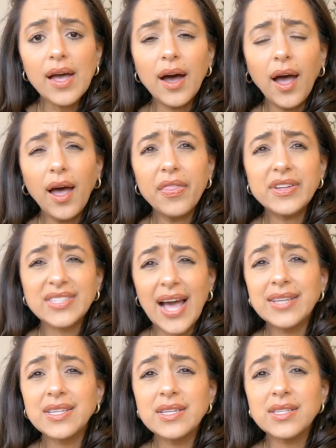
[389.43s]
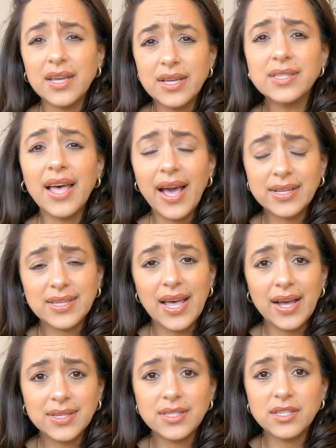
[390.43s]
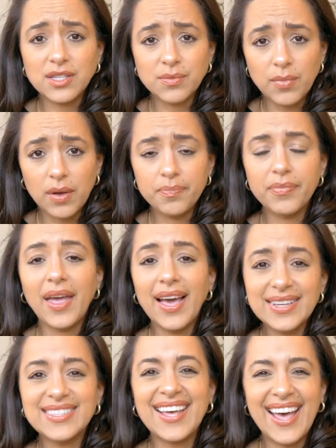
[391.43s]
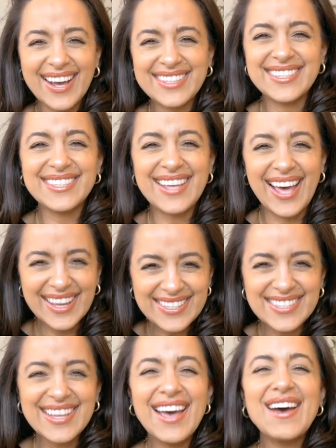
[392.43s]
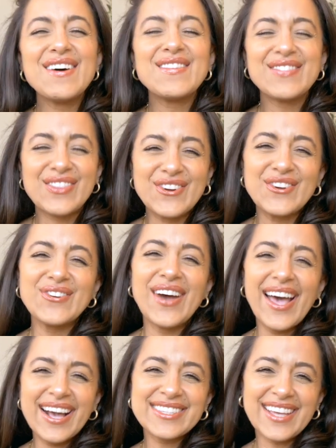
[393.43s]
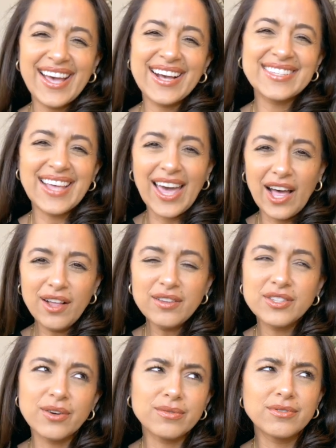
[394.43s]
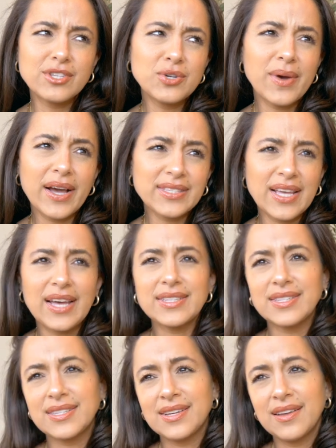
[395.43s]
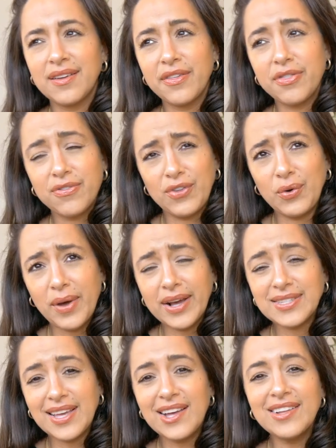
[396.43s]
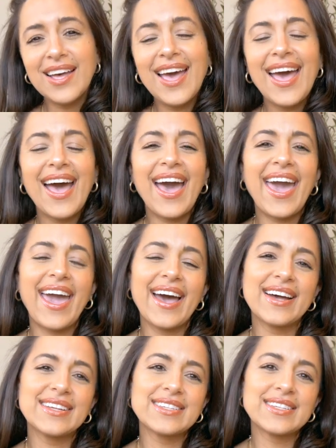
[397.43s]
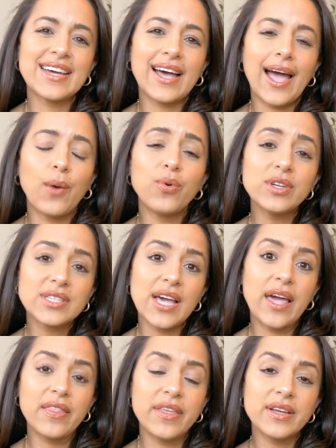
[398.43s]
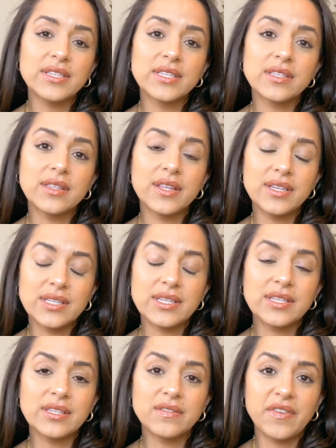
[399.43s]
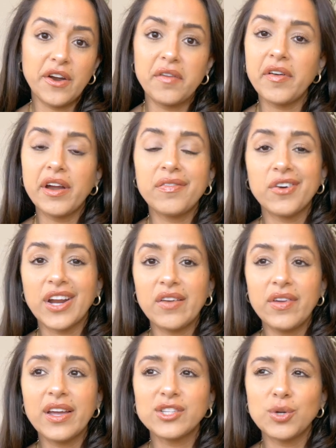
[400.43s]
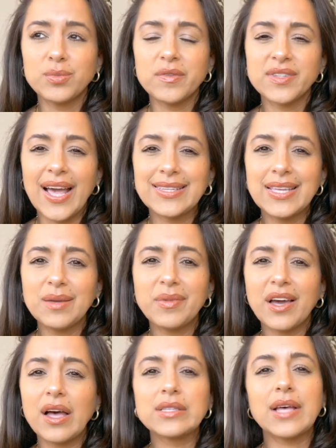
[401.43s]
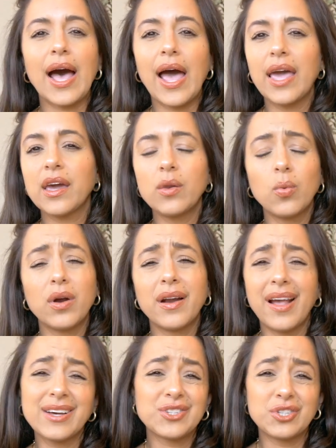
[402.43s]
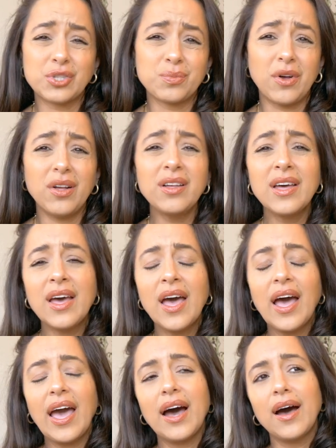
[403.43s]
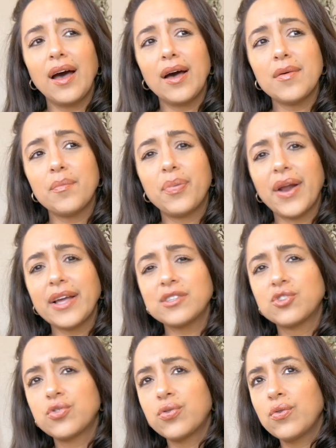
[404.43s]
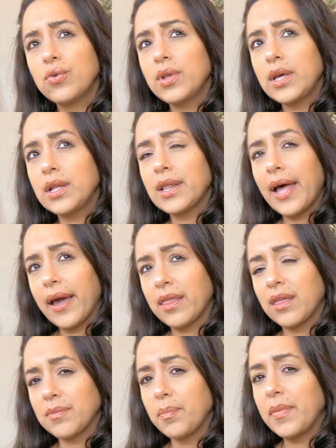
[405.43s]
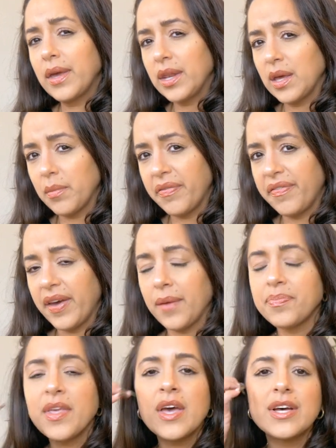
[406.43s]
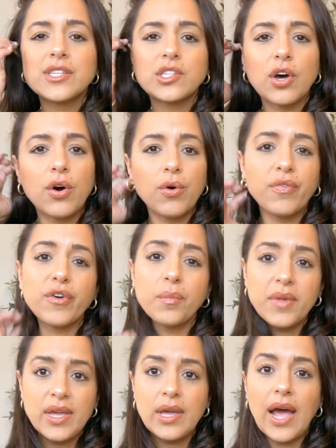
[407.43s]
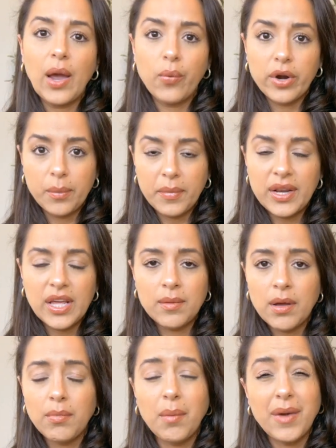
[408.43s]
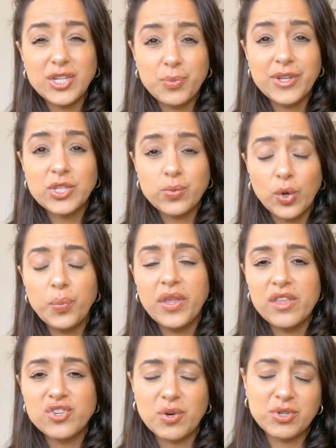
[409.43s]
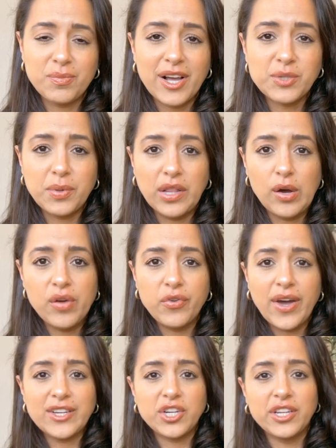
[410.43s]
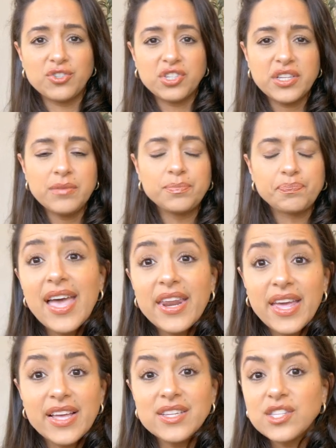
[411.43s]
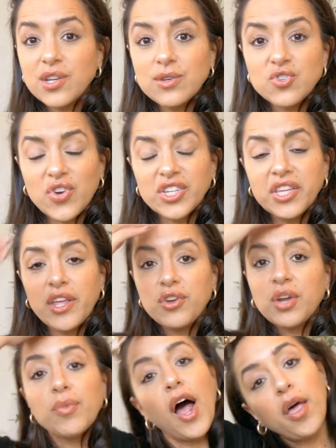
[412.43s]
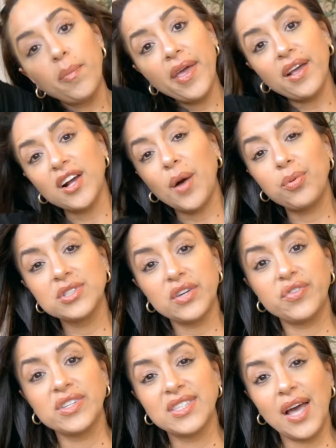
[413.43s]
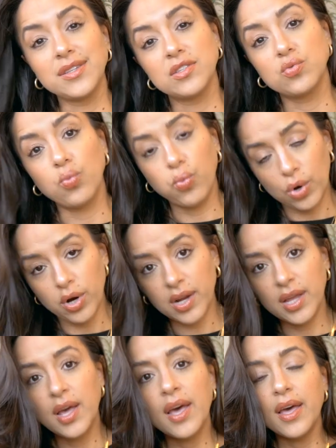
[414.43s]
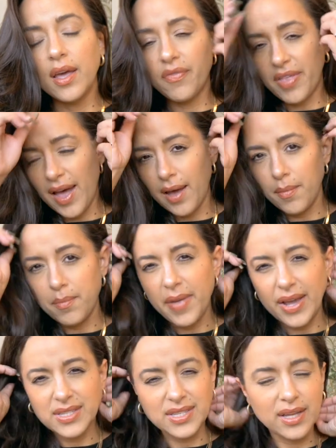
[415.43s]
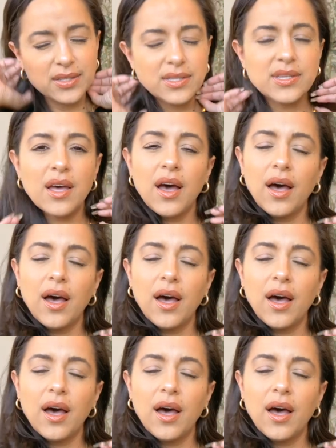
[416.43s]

Uh, the sizes is XX, XXS through XXL, so 2XS, 2XL. And I will say this, this is very, very forgiving in terms of sizing because I can wear an extra small, uh, but I truly like the medium fit. So for me, I wear medium. My measurements will be in the description box below if you guys are interested. It is so stretchy that you can probably make a couple different sizes work, if that makes sense.